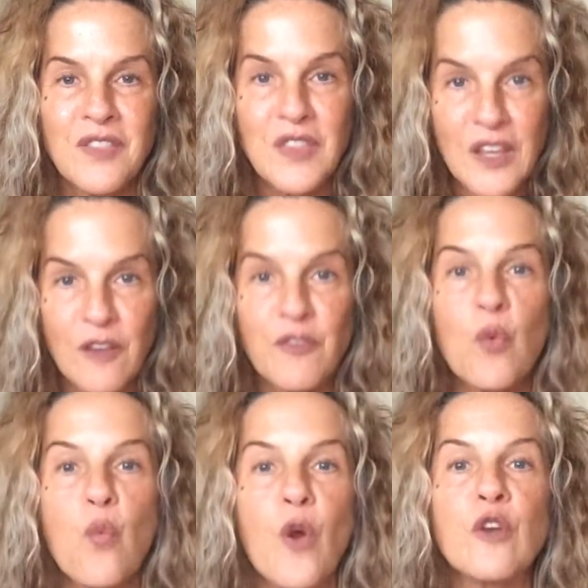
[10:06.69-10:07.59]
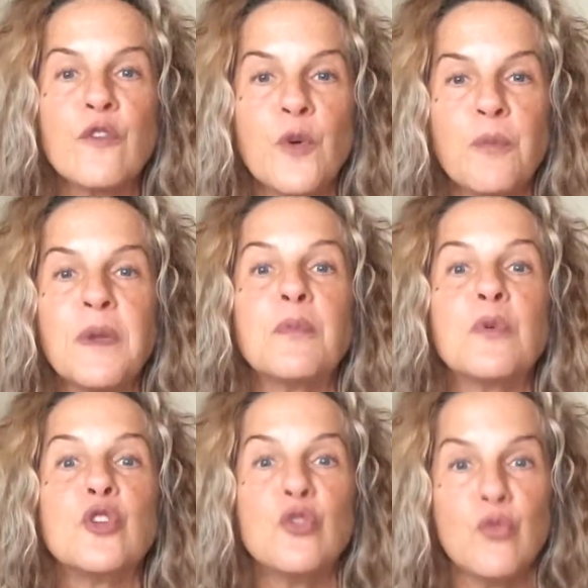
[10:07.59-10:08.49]
Think of the wonderful people
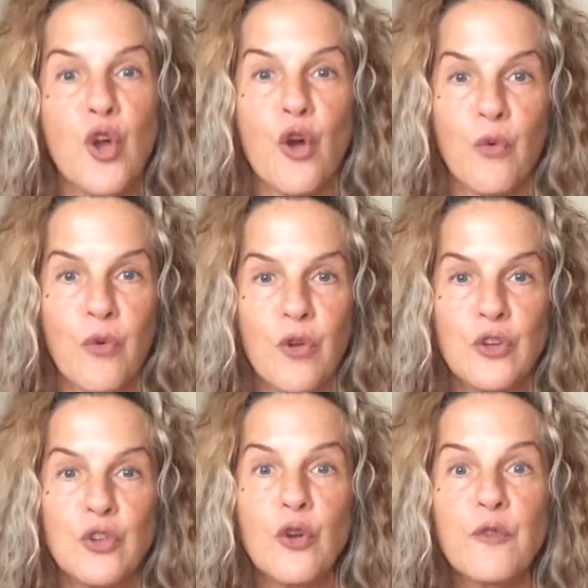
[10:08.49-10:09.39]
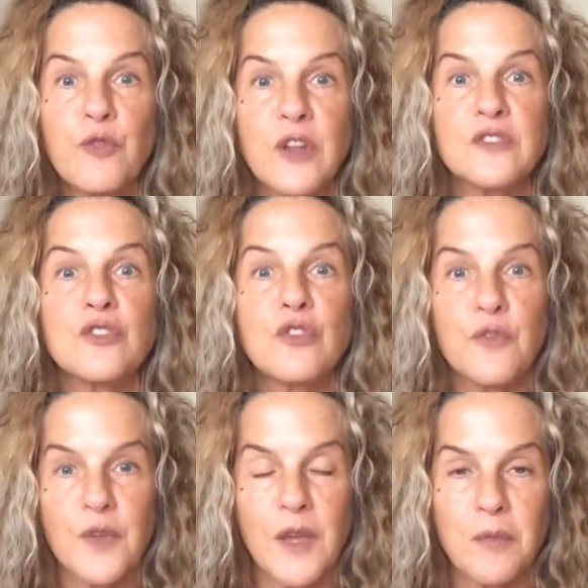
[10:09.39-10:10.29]
you know, your friends and your
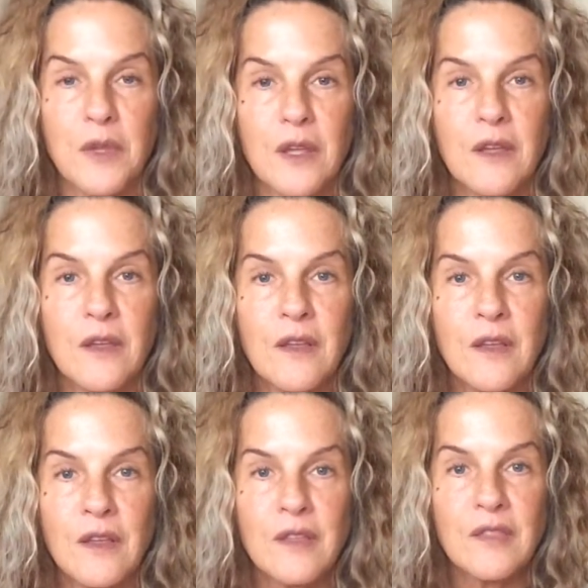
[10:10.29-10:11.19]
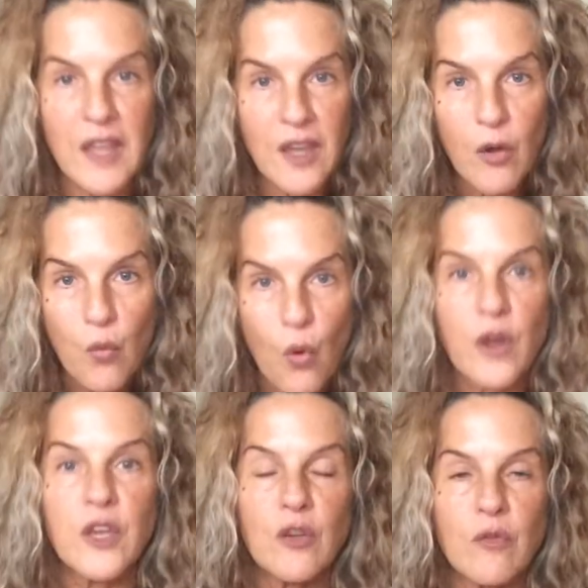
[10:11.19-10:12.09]
family. They are
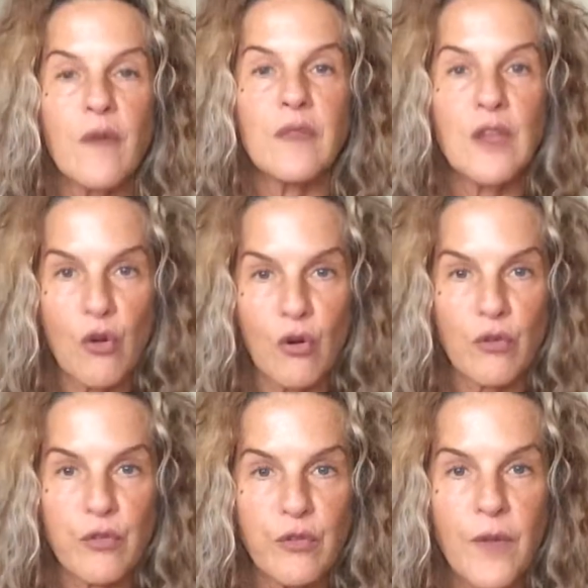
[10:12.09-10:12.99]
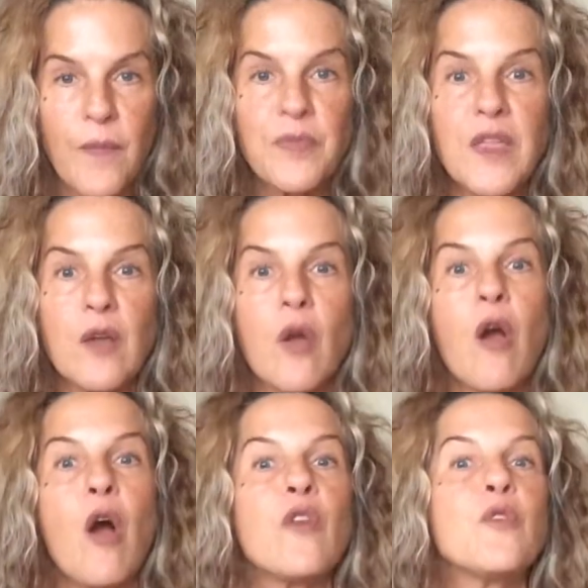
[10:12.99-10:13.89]
walking around the earth. There
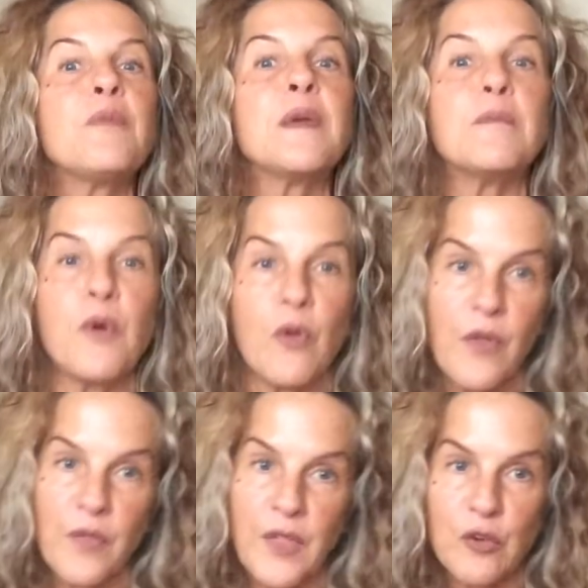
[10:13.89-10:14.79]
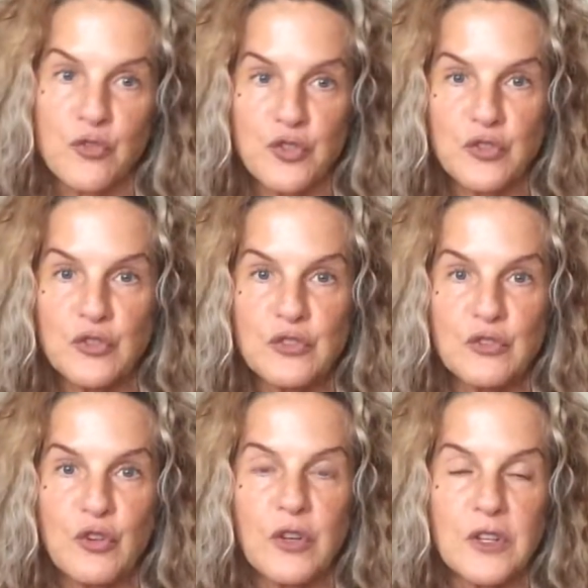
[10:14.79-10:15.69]
are other people that are just as
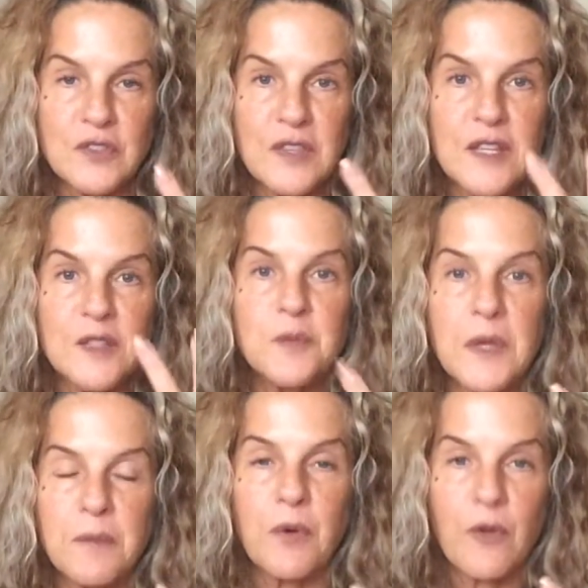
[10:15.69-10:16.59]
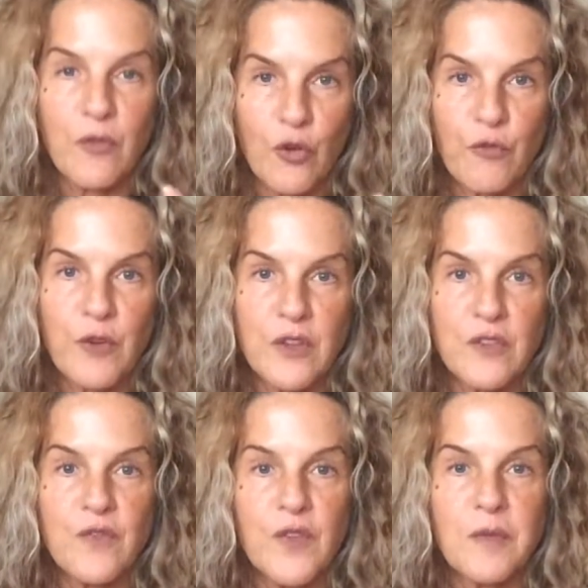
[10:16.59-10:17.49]
good as these people, your friends
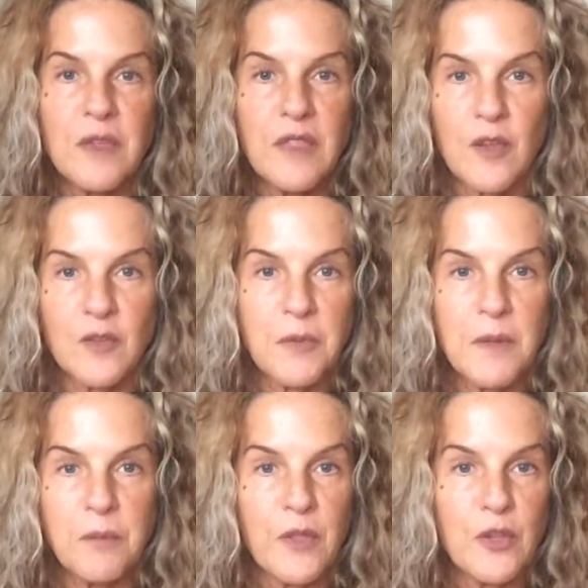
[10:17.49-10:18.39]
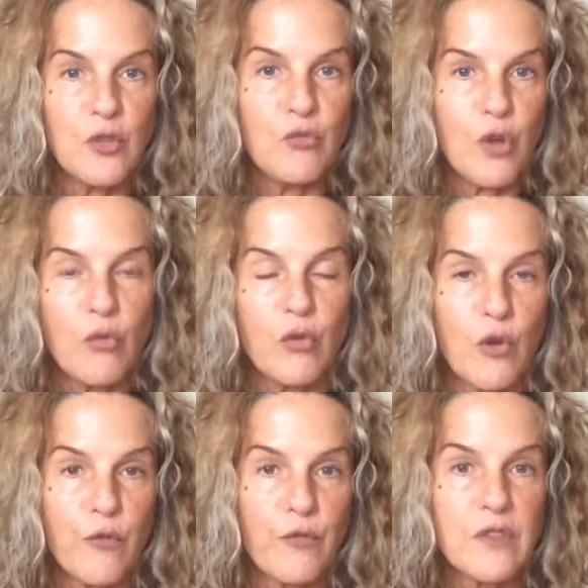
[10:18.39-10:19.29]
and family. There's people that you don't
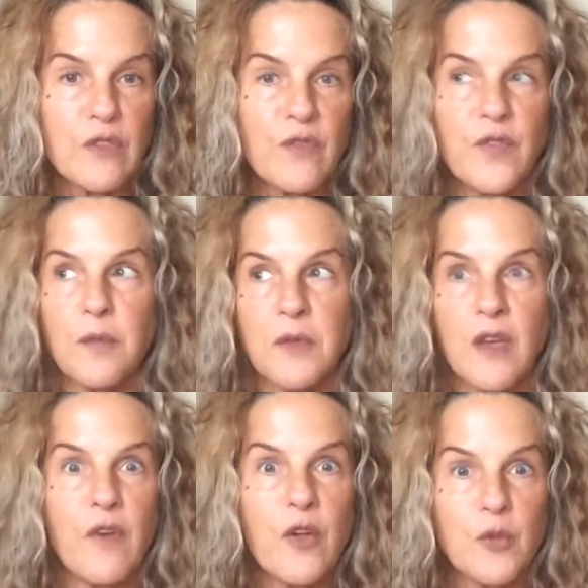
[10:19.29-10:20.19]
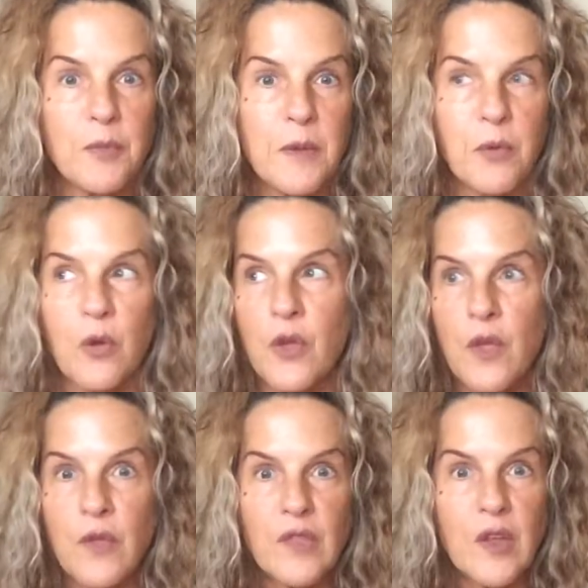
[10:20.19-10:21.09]
know, friends and family of other people,
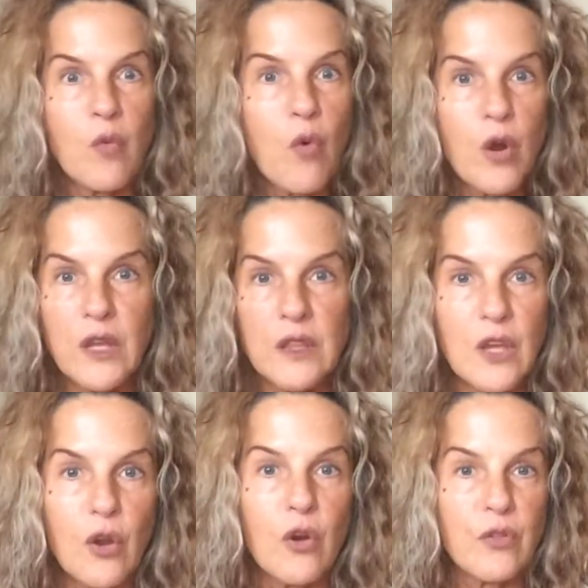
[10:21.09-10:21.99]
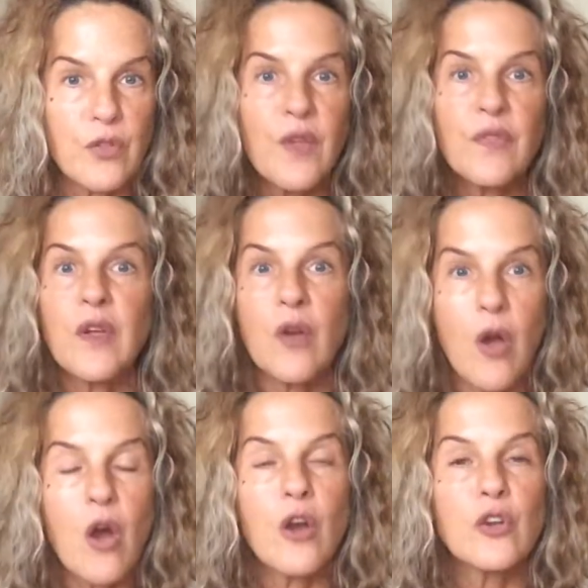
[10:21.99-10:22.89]
that are walking the earth. There
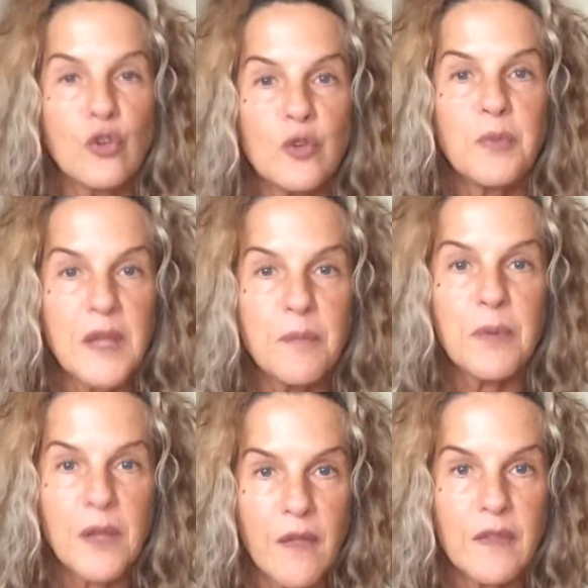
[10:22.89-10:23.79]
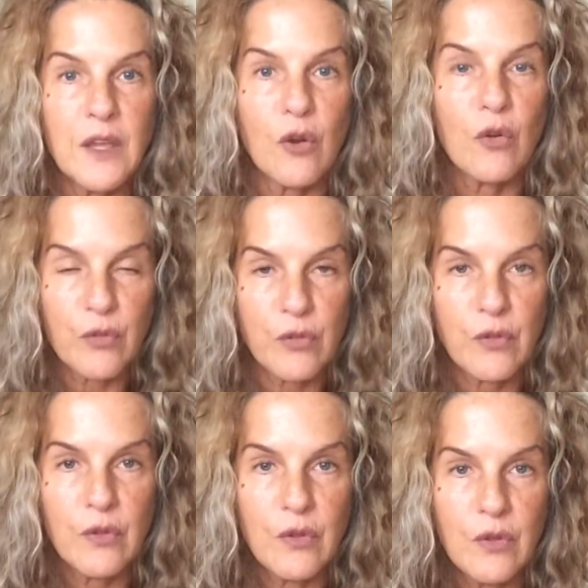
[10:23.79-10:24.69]
are good people on the earth.
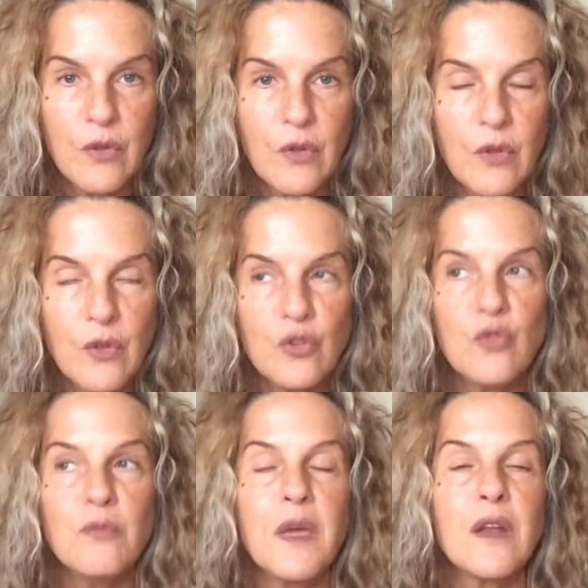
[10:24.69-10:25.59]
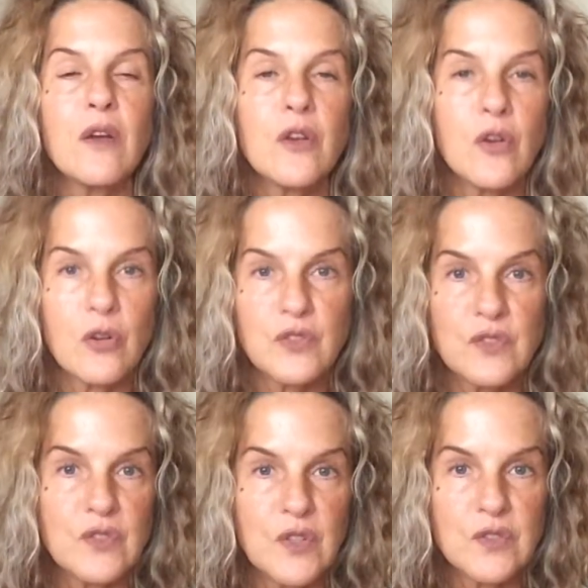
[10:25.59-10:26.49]
You met a
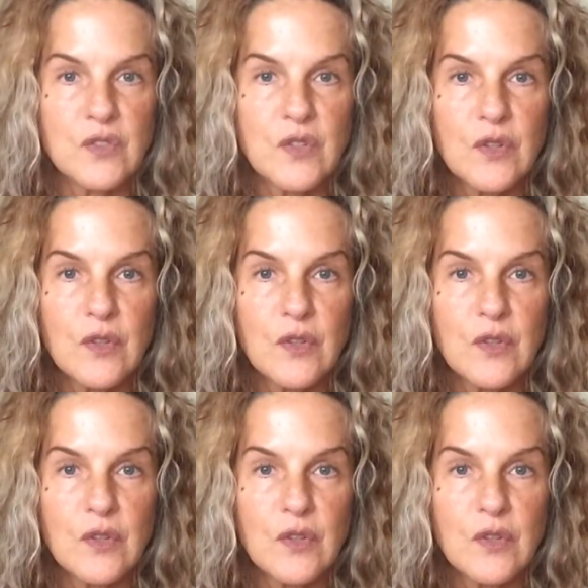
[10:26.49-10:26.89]
narcissist.